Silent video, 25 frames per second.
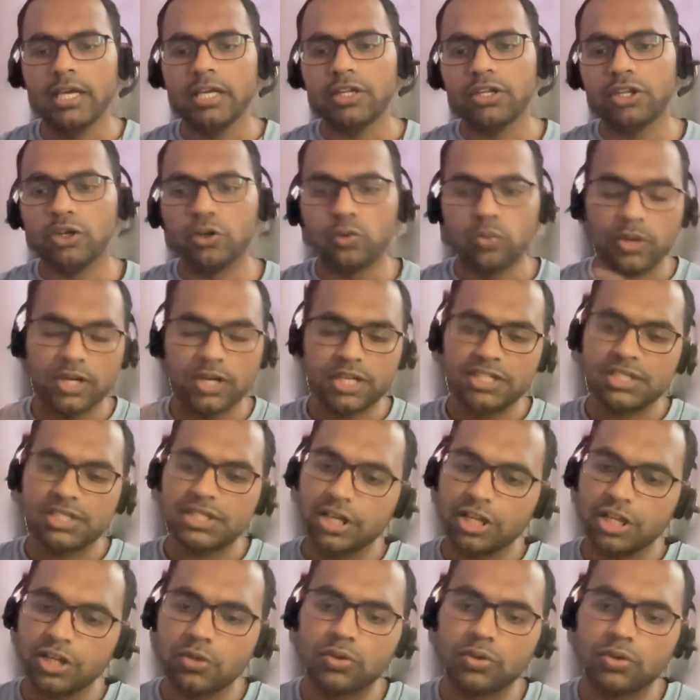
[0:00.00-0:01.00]
do you wish
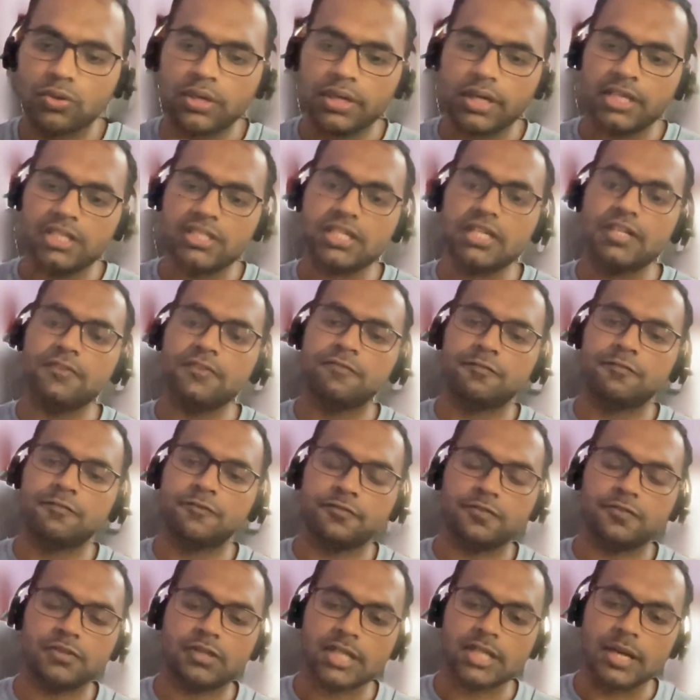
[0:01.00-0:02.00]
that you could achieve
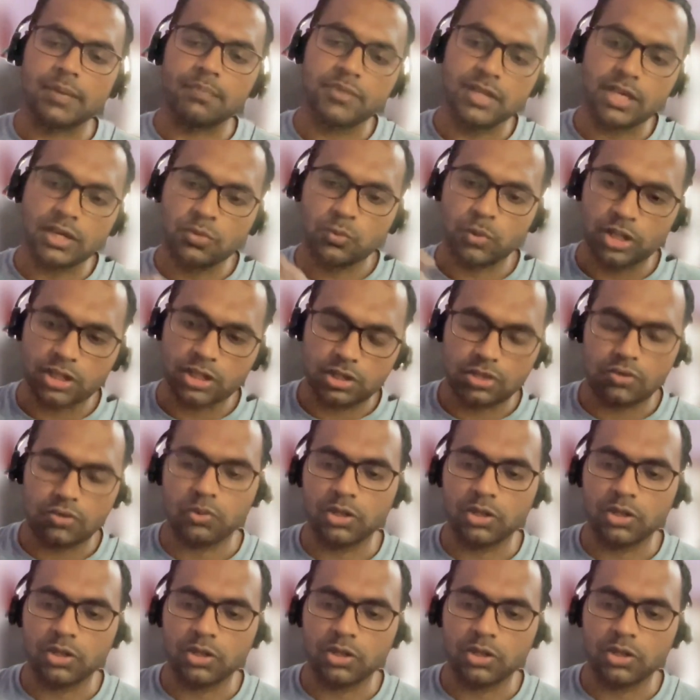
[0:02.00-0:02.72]
something with